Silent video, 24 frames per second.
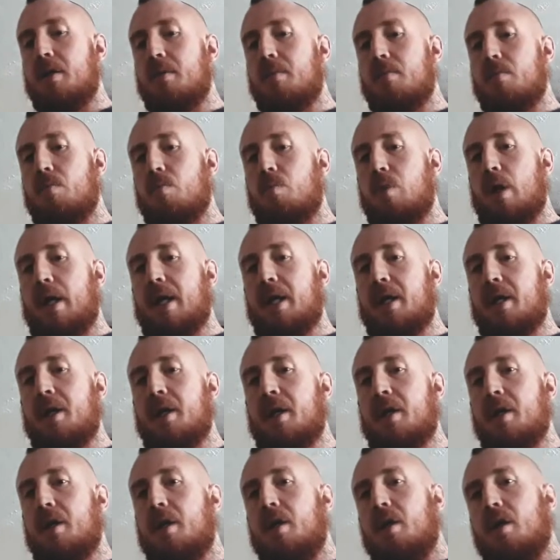
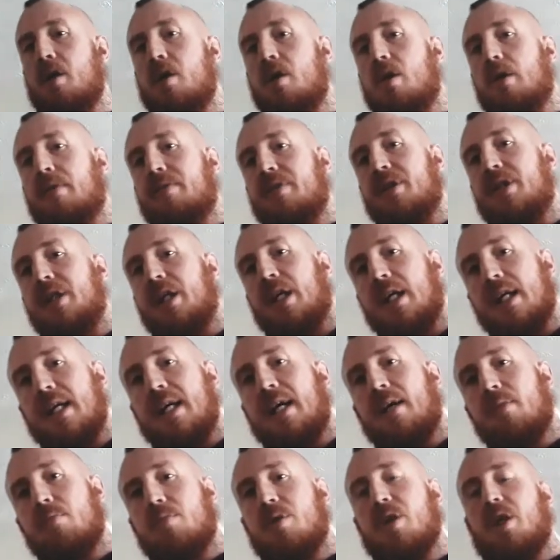when obviously I
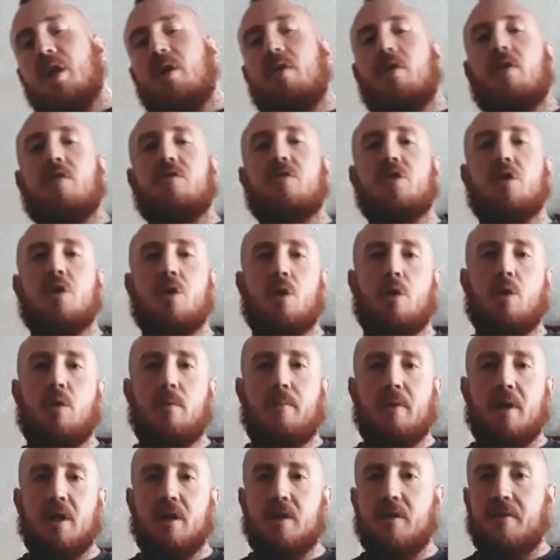kept her off school
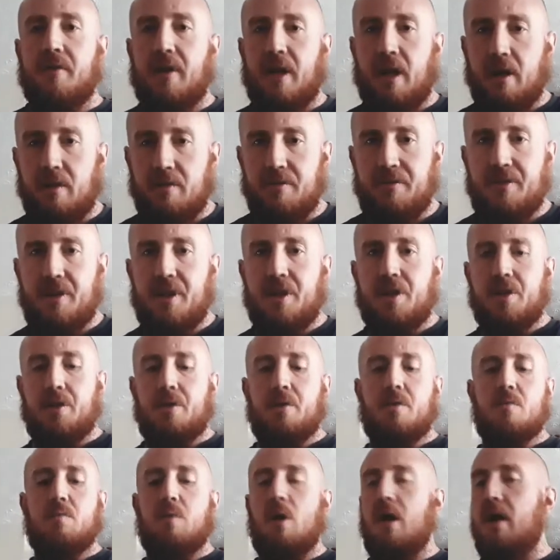because of health
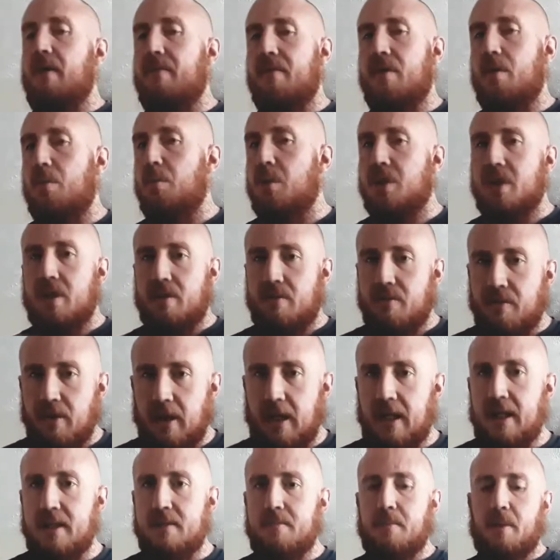issues, whatever, I was
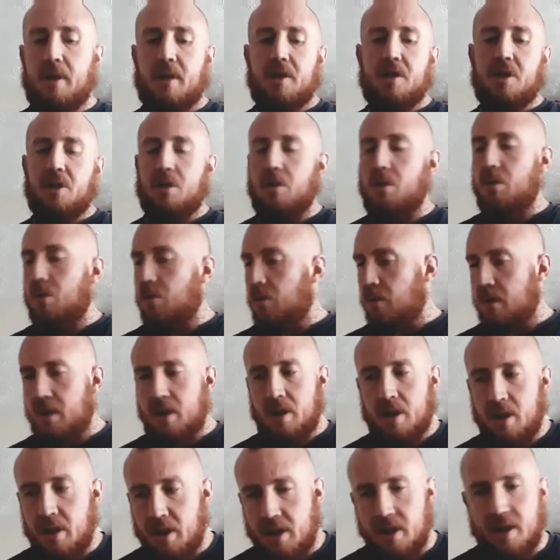advised by the school
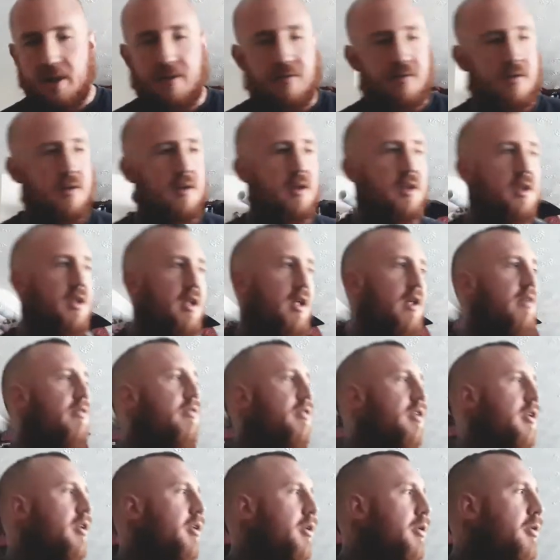and different stuff
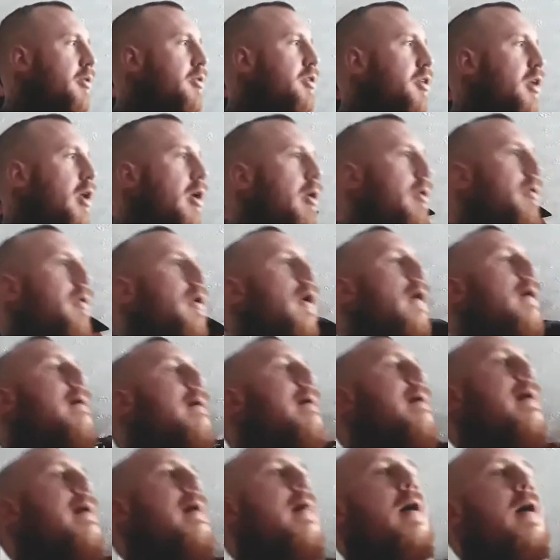to do so.
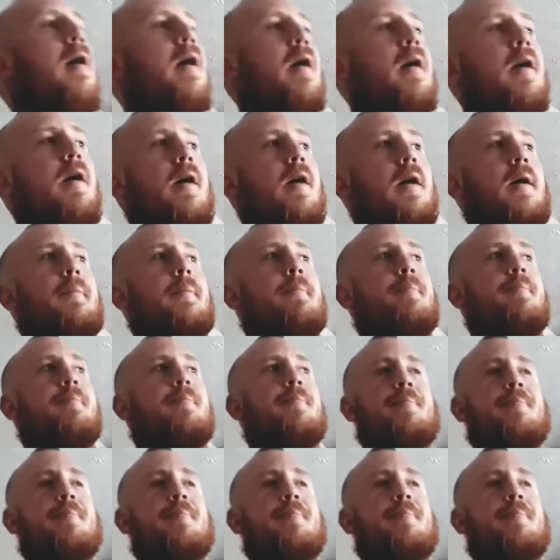Um,